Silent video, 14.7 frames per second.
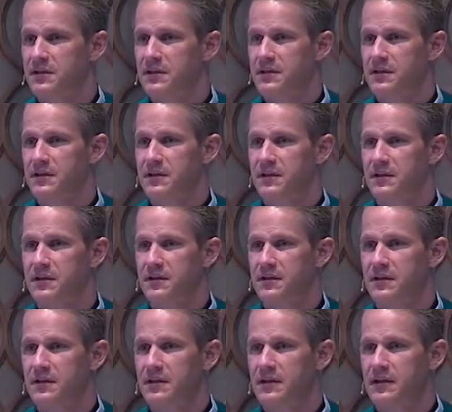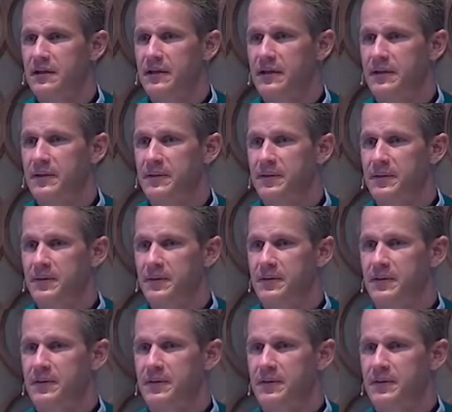(silence)